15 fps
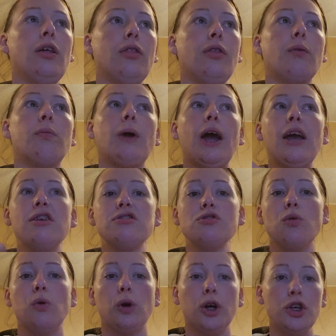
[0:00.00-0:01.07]
the race
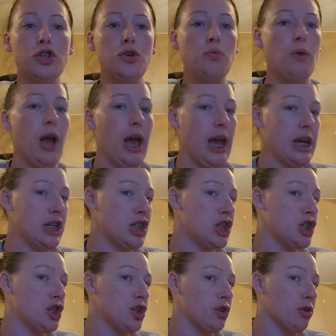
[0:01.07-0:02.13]
or you
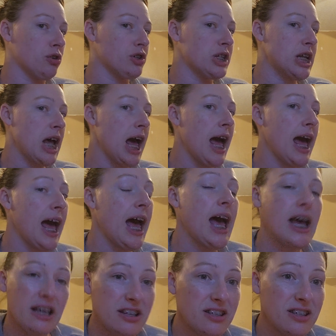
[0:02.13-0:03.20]
aced your
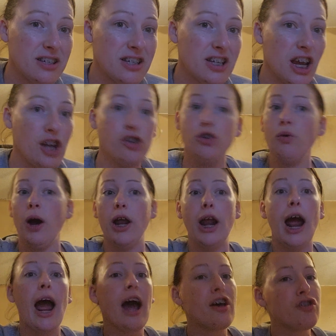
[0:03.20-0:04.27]
test and you had
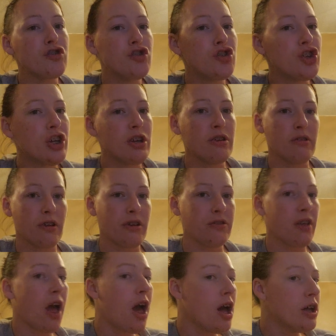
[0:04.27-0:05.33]
asked Jesus
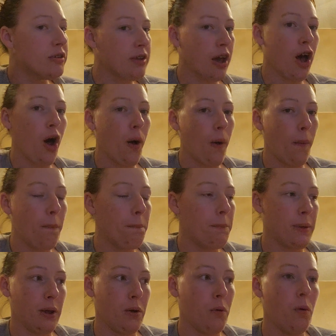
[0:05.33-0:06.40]
to help
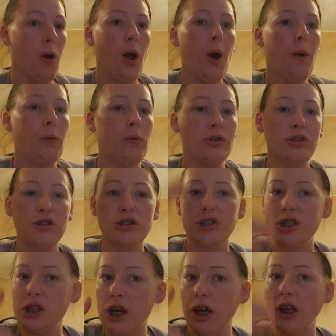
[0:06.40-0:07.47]
you with
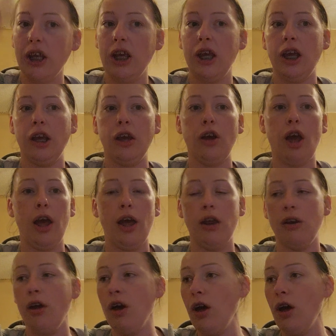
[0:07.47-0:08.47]
studying and